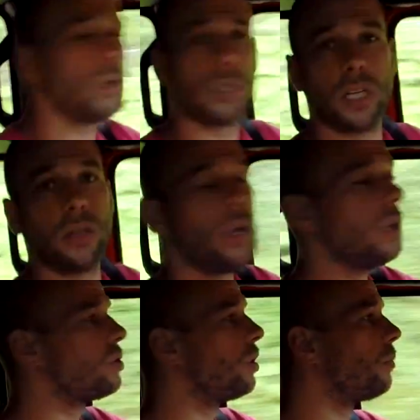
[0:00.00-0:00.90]
the
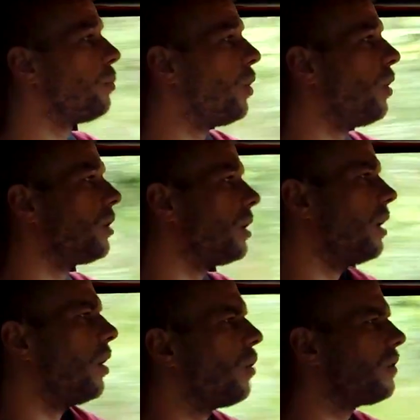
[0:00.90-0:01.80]
technology on board,
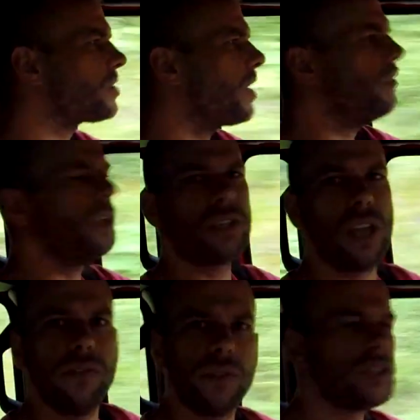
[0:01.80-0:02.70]
over 70
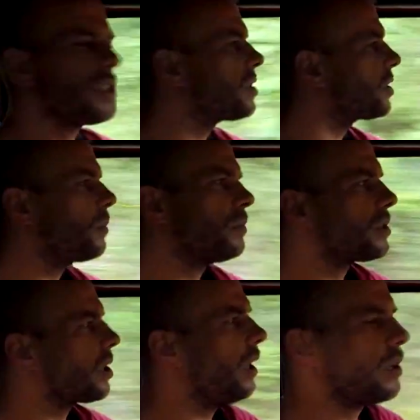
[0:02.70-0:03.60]
safety systems,
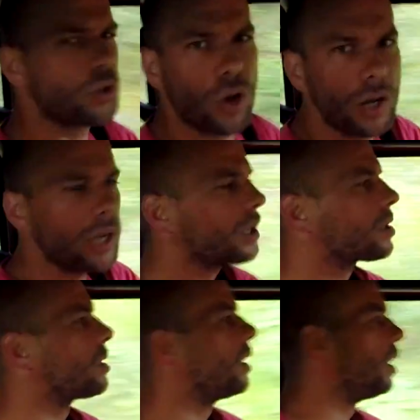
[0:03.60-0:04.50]

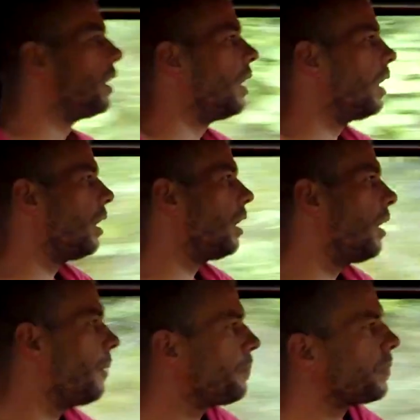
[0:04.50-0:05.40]
electronics,
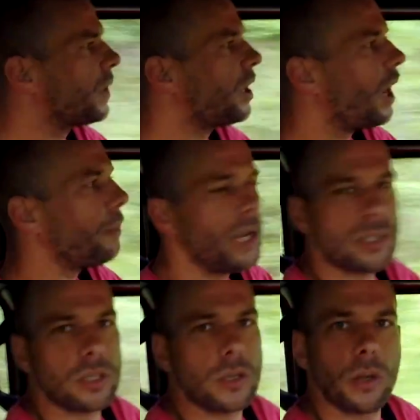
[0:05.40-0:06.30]
the car makes
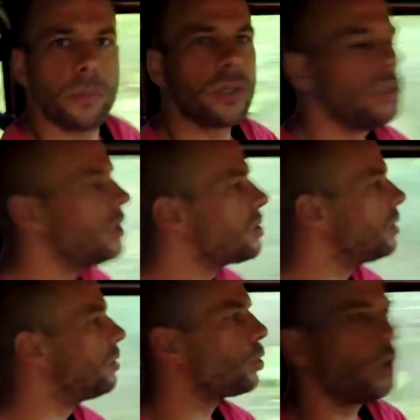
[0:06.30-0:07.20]
it a little bit easy
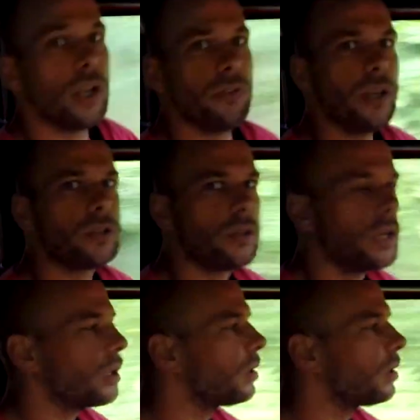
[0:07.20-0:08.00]
to go adventuring.